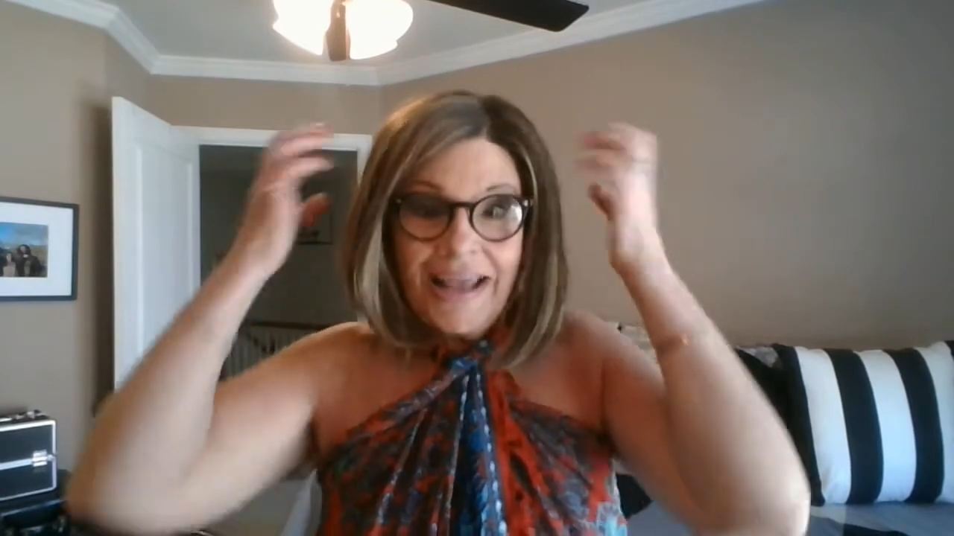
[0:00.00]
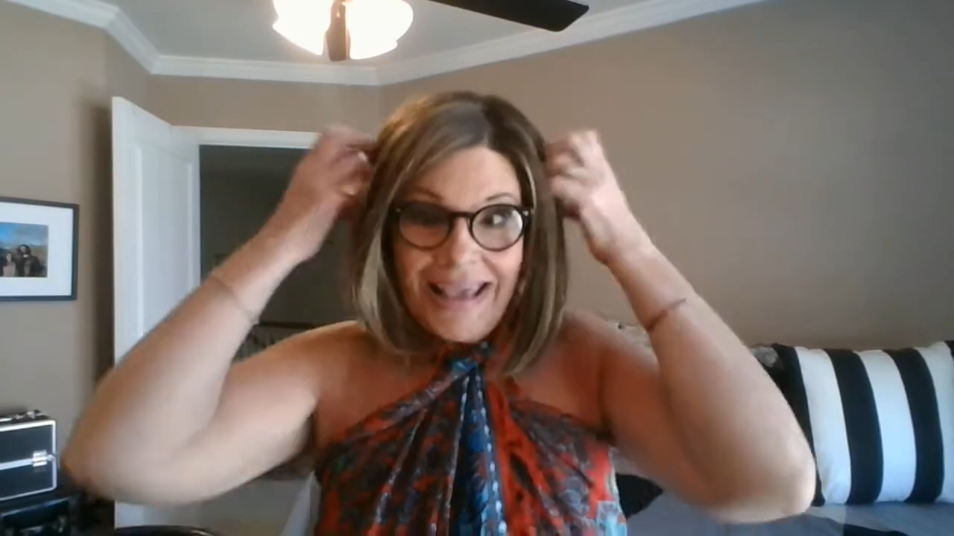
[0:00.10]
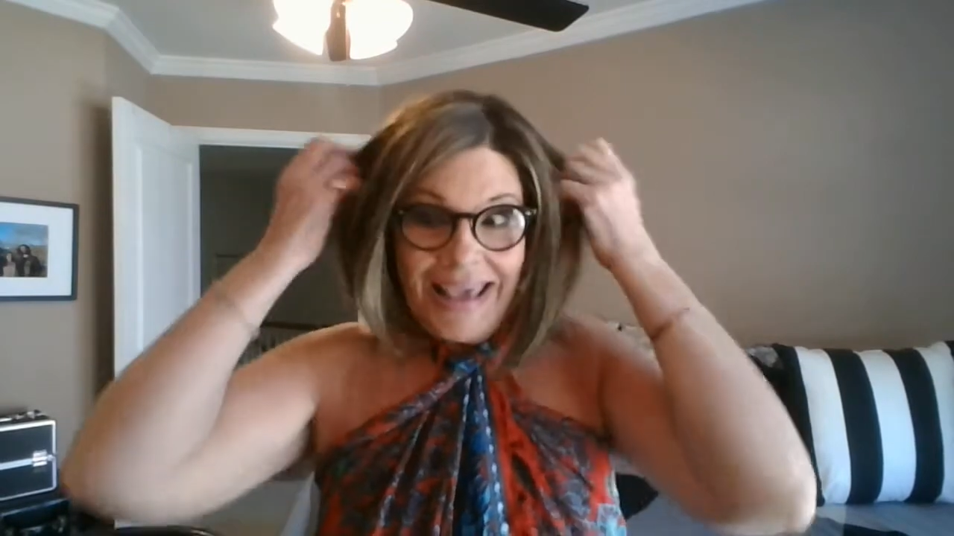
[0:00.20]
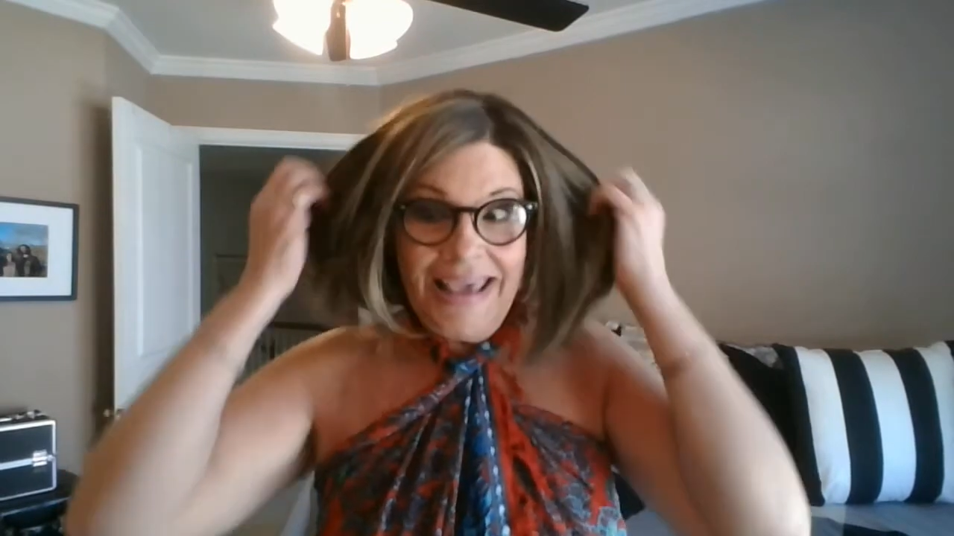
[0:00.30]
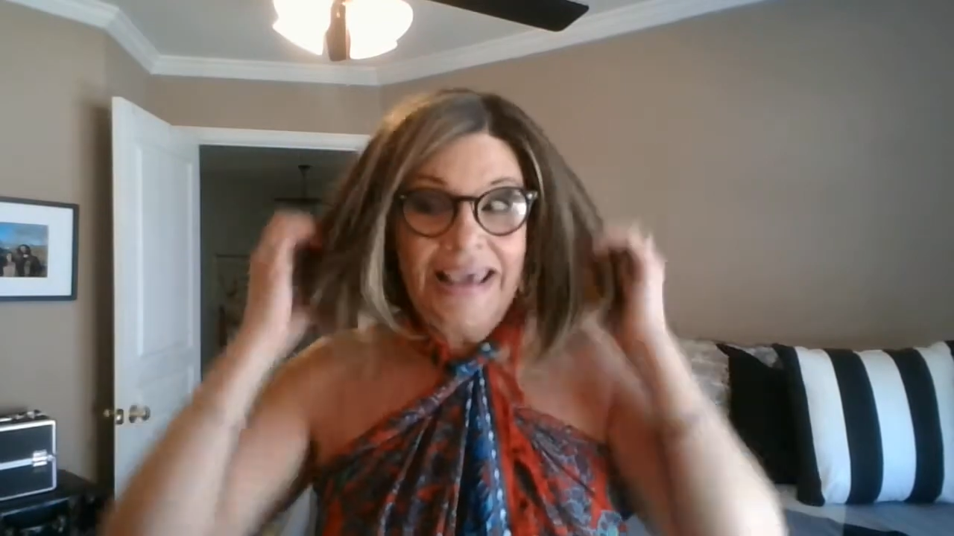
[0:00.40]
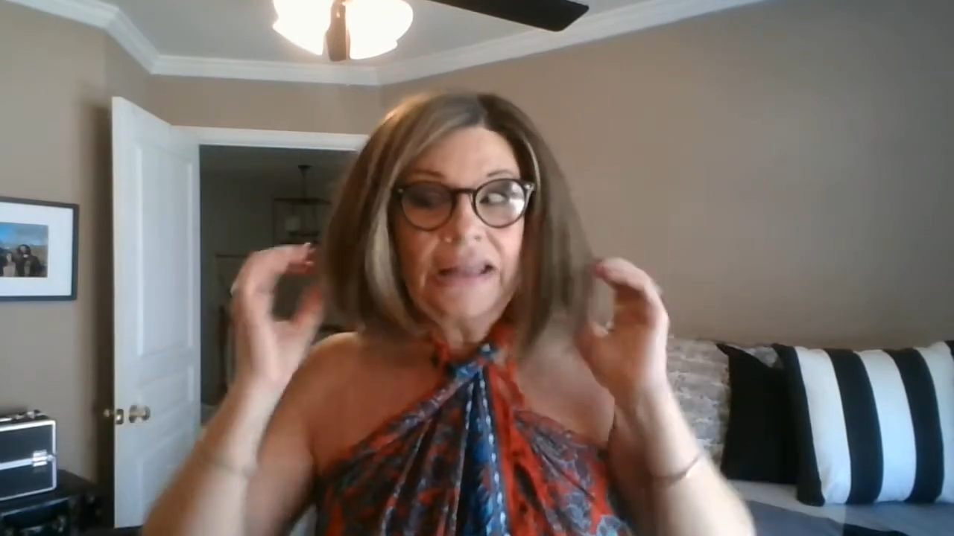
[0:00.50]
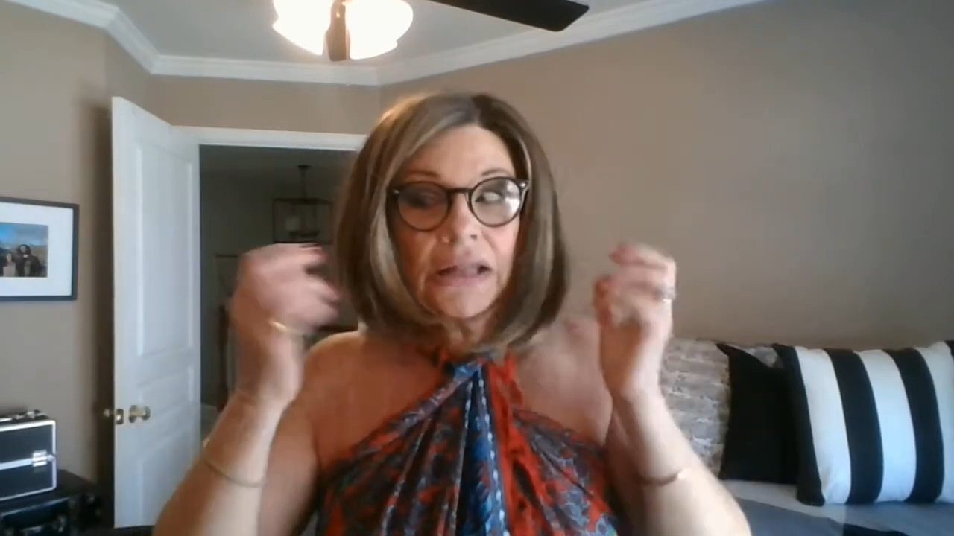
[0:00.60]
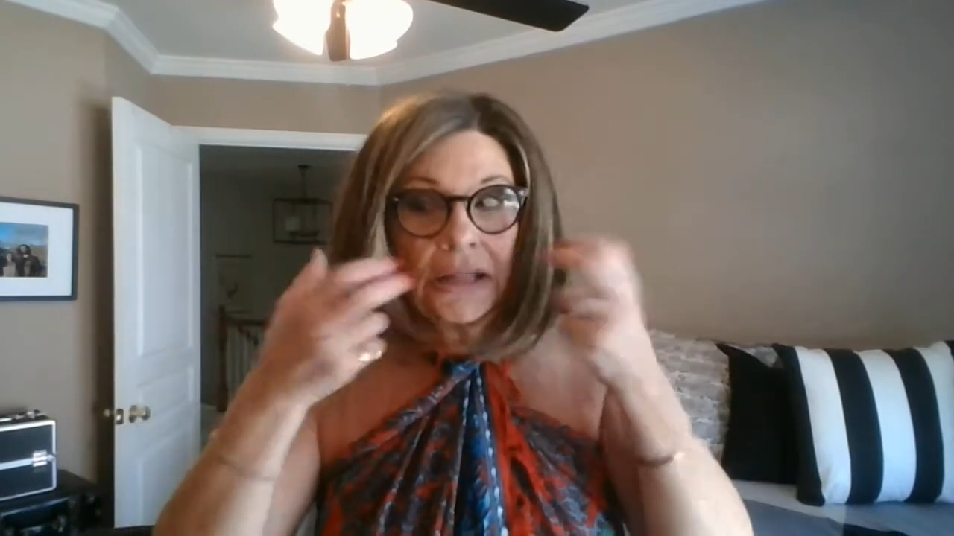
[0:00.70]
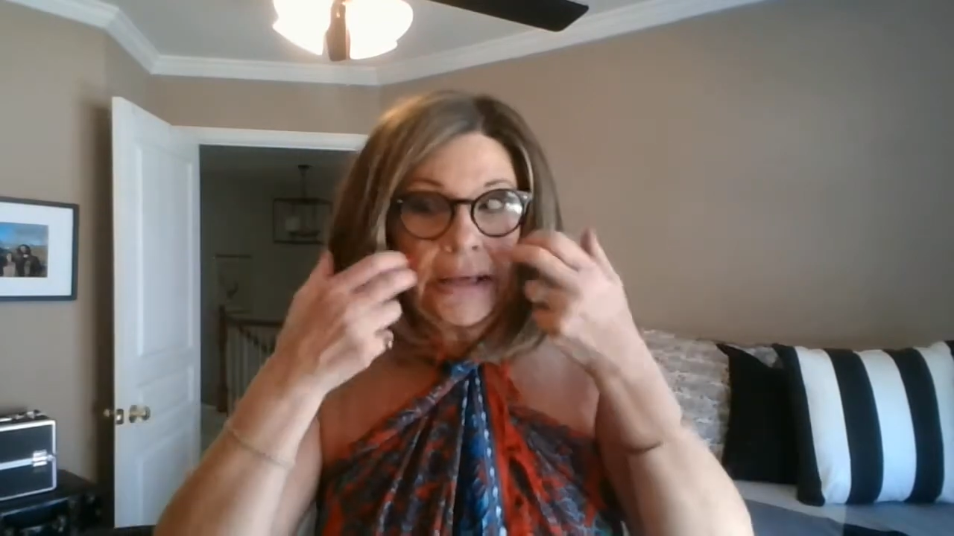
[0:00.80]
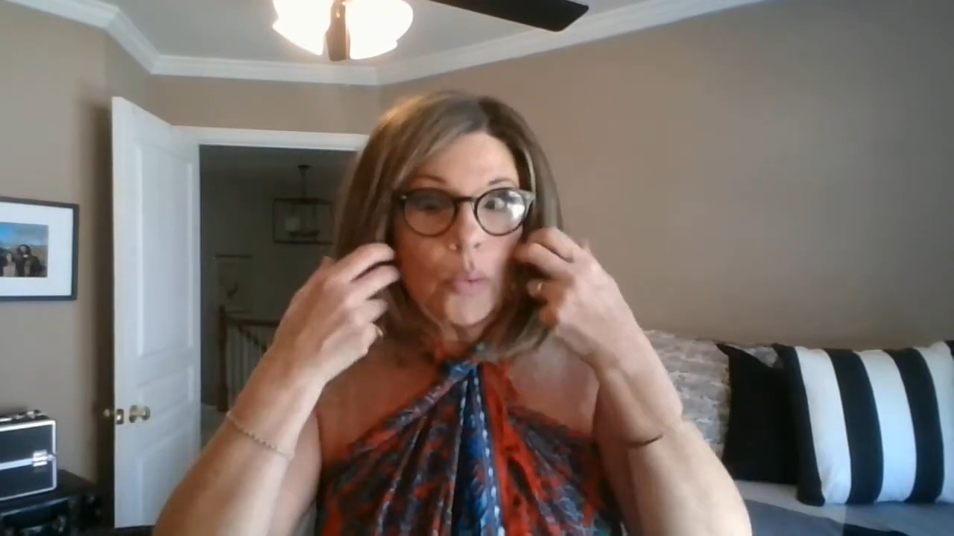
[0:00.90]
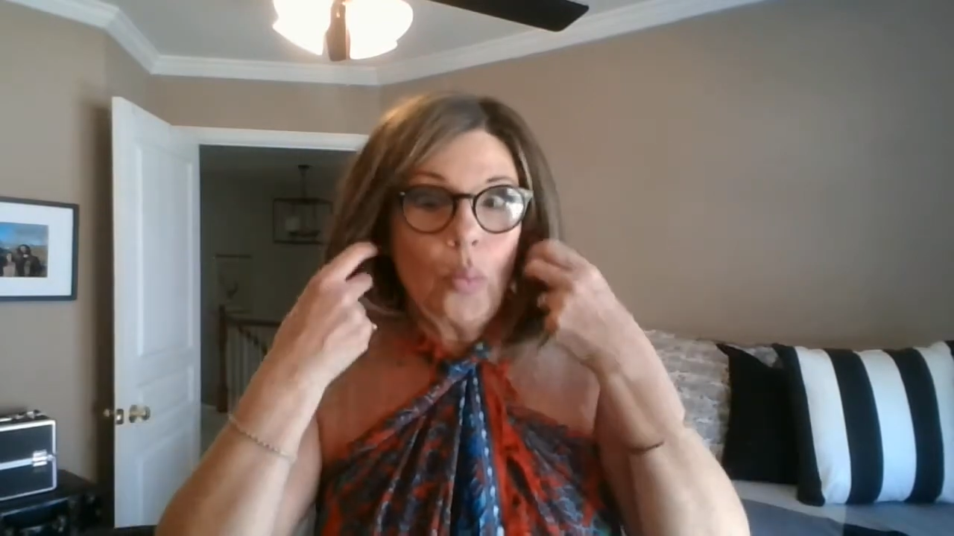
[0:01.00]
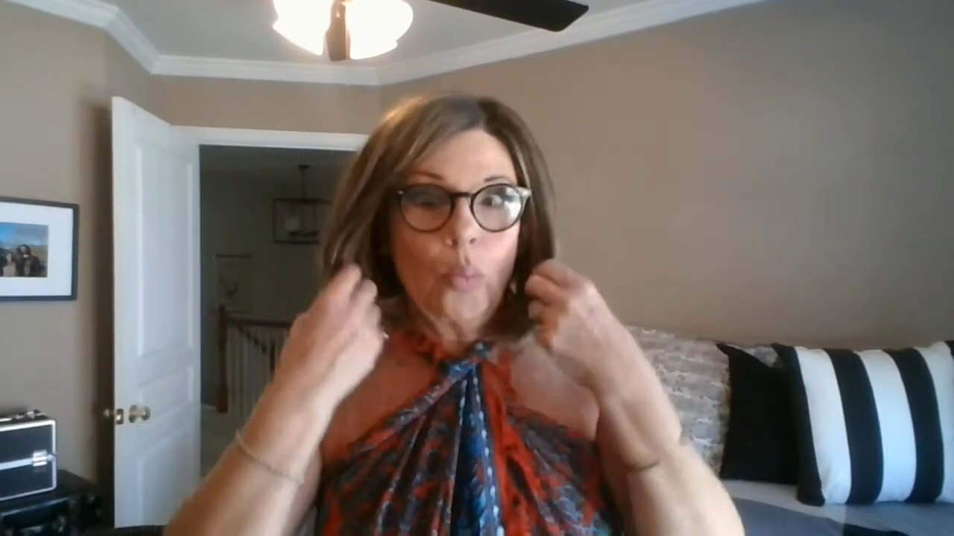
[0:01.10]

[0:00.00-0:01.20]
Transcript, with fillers: I hate like